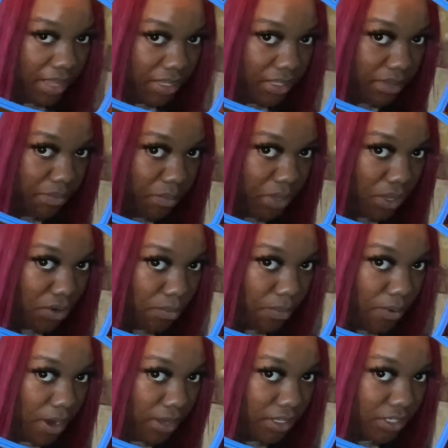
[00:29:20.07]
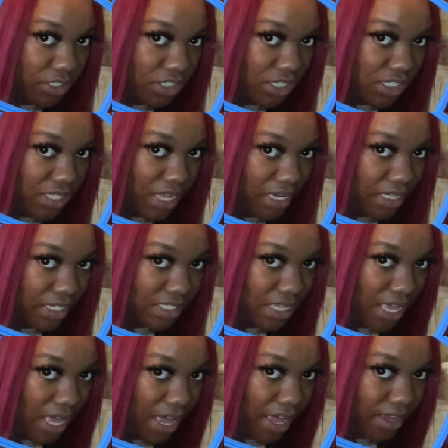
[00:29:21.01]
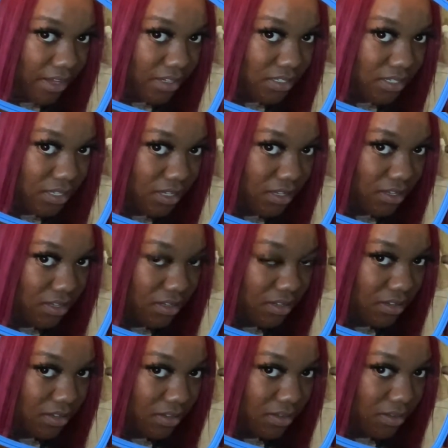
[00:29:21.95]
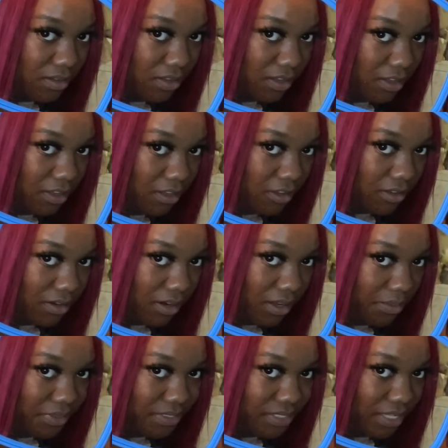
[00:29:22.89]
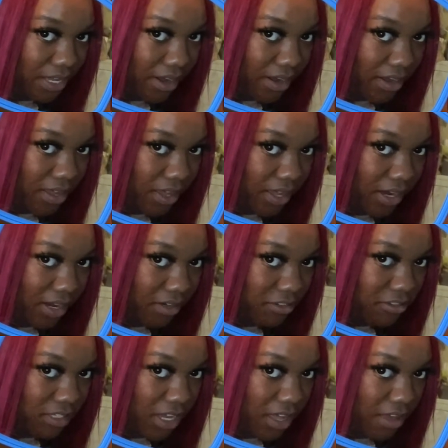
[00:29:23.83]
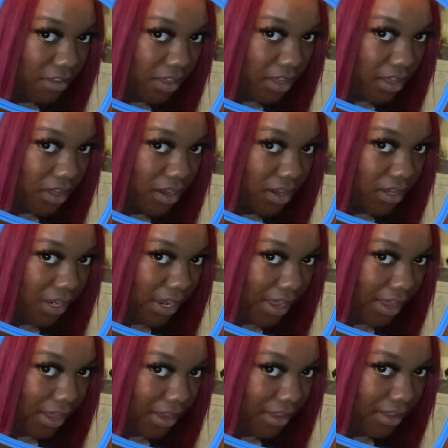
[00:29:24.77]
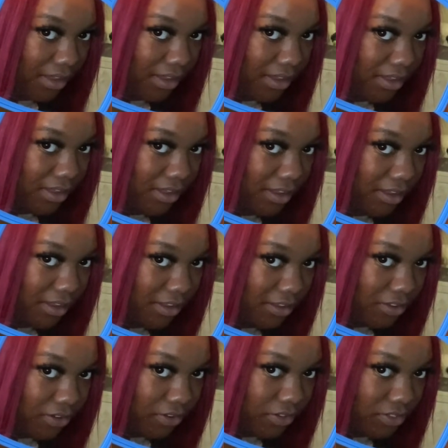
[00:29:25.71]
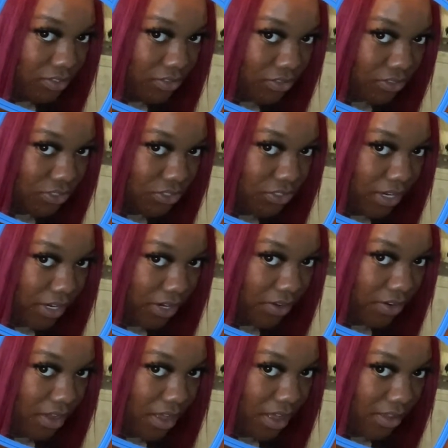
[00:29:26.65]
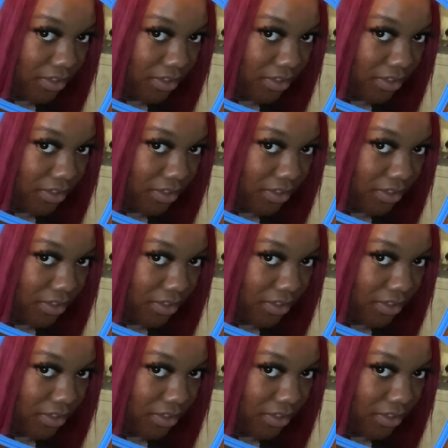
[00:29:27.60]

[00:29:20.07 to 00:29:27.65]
the middle part look just like the sides. Don't be scared, cut it. Think of your hairline. We're going straight across.